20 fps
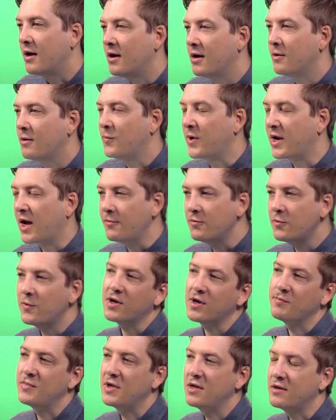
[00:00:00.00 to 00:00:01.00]
Uh, what I would
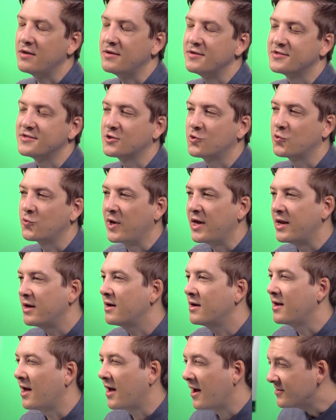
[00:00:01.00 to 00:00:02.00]
recommend is
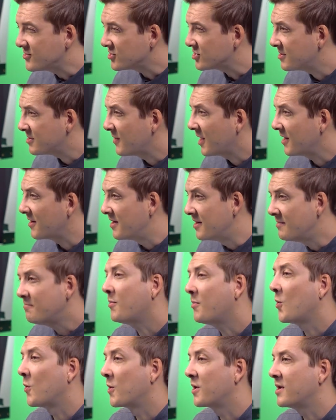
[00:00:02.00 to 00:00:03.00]
creating an HTML
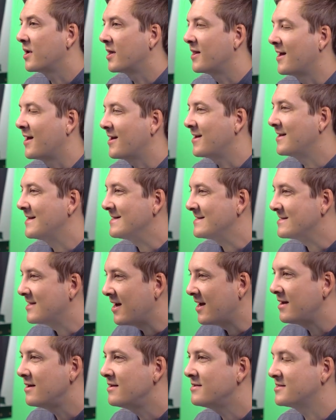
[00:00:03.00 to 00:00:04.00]
import that
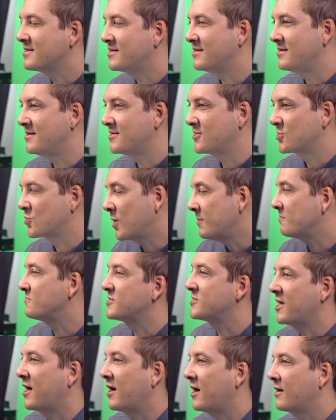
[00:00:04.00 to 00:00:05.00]
contains the
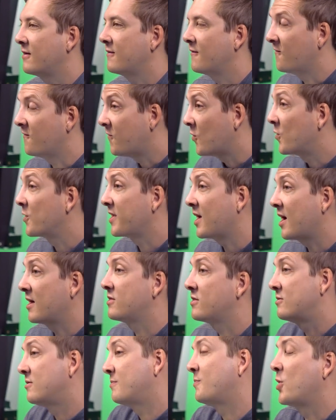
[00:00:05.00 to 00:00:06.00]
script tag for
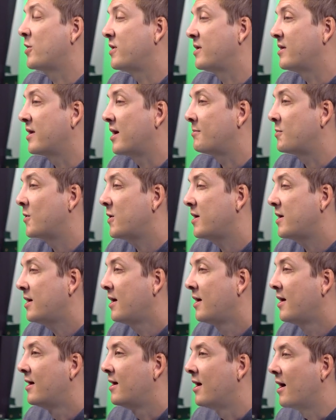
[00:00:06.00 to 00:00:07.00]
that third-party
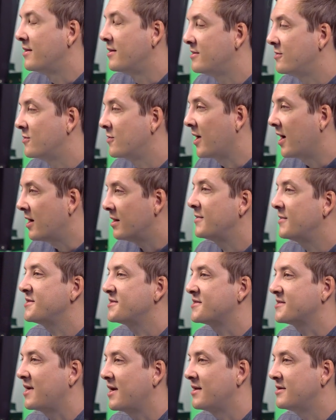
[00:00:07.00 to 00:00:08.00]
library, and then your
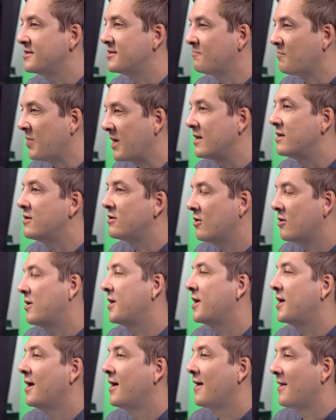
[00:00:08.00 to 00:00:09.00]
elements can depend
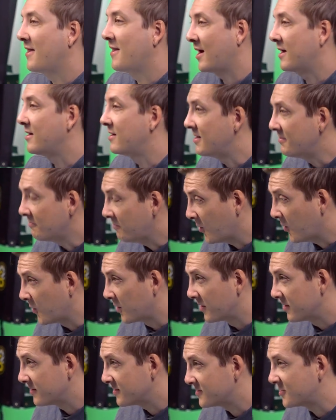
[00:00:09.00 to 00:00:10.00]
on that
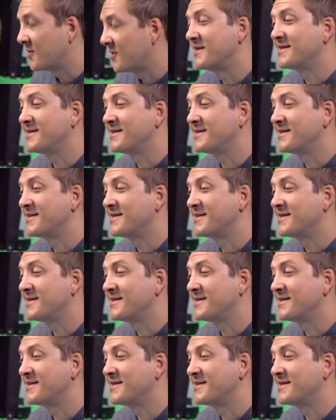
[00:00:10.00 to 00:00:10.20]
import. So